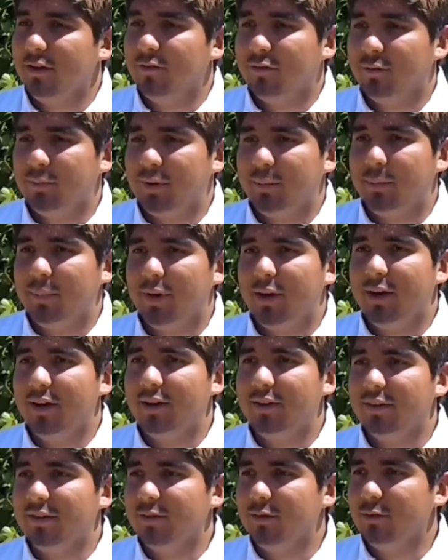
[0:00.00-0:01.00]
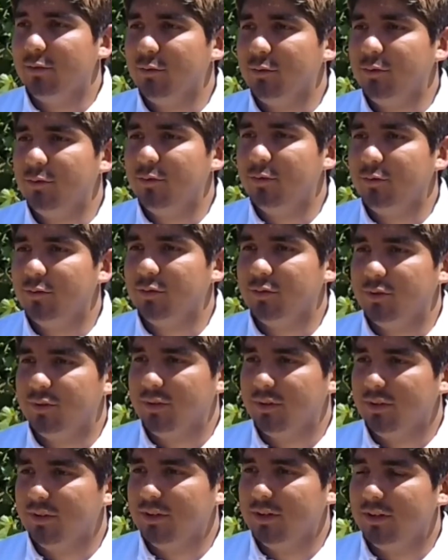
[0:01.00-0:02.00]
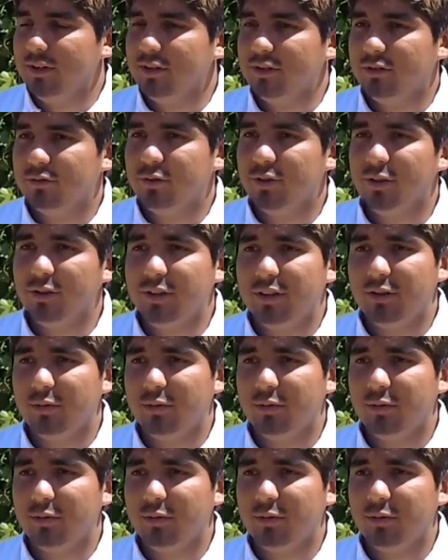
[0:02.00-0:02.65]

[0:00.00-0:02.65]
for my parents who struggled